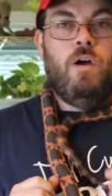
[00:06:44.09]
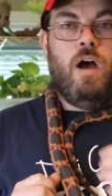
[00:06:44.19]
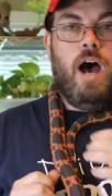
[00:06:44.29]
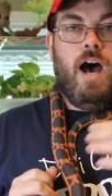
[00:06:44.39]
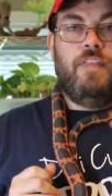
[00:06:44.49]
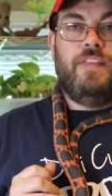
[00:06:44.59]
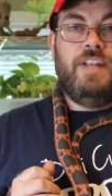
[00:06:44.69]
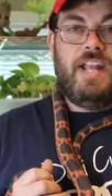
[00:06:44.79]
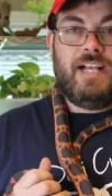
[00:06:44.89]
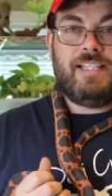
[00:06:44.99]
The
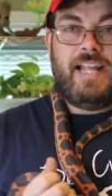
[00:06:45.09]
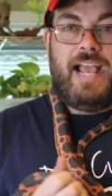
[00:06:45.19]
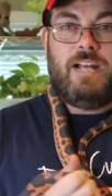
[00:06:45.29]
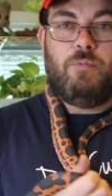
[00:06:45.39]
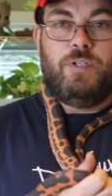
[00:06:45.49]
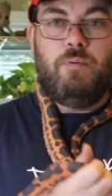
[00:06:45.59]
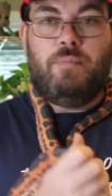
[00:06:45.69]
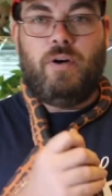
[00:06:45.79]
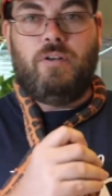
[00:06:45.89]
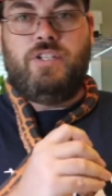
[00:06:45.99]
next animal you
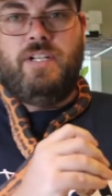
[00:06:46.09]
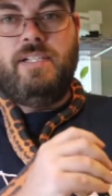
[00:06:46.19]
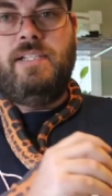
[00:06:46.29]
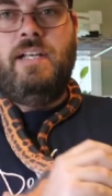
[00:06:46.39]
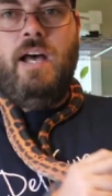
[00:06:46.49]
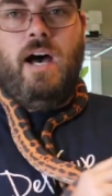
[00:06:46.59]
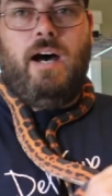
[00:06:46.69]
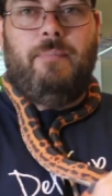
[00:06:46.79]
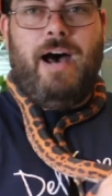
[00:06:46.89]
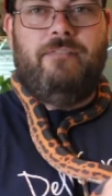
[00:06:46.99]
purchase
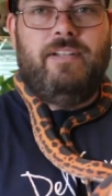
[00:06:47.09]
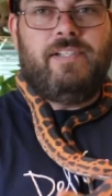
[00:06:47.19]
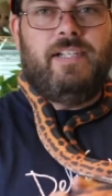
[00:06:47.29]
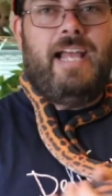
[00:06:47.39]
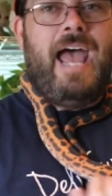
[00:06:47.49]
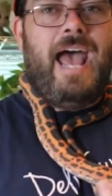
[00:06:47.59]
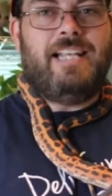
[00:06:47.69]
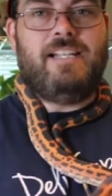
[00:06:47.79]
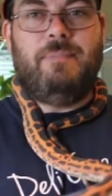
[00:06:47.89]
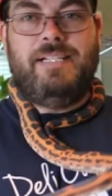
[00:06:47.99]
obviously
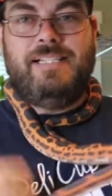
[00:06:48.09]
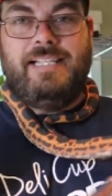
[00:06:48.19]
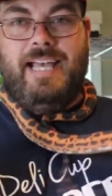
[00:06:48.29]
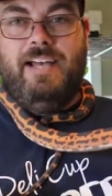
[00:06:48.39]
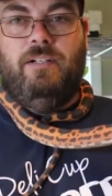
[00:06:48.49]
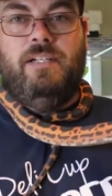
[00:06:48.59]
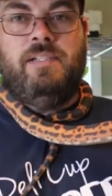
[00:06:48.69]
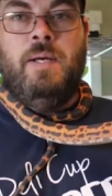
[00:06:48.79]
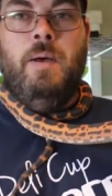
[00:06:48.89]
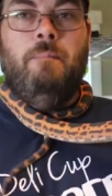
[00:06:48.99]
has to be scaleless,